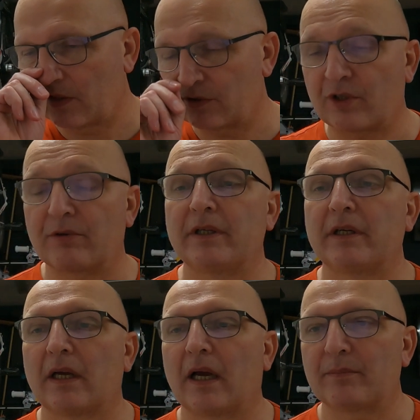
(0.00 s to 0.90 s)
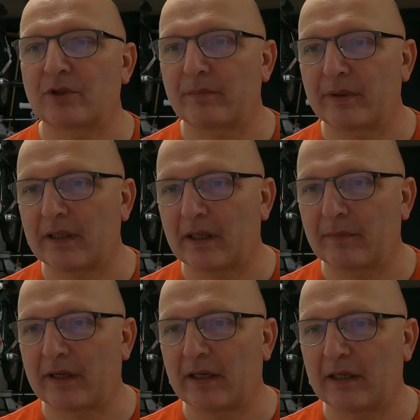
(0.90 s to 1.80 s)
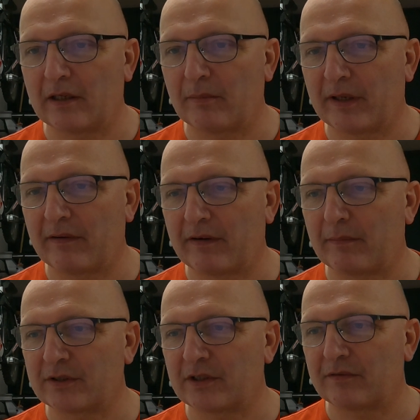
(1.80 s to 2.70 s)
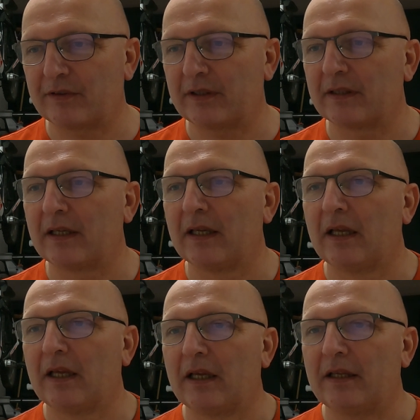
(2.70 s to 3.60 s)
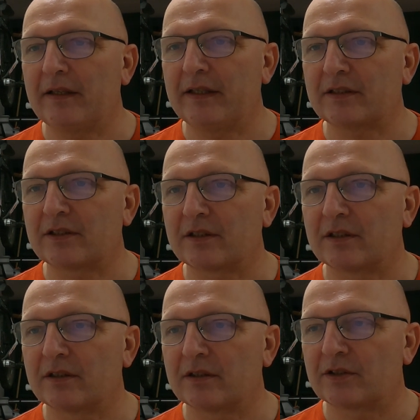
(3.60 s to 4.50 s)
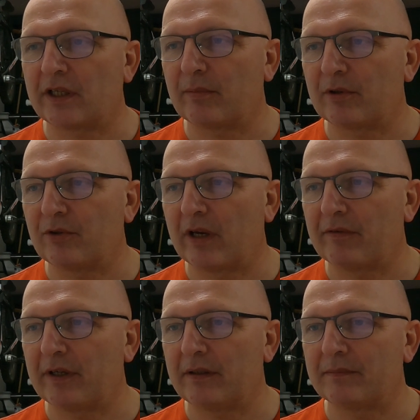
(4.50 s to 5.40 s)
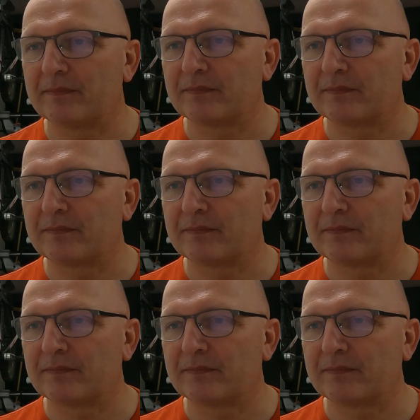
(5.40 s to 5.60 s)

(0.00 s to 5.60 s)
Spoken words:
sorry, I'm getting a little bit ahead of myself here. This table you have here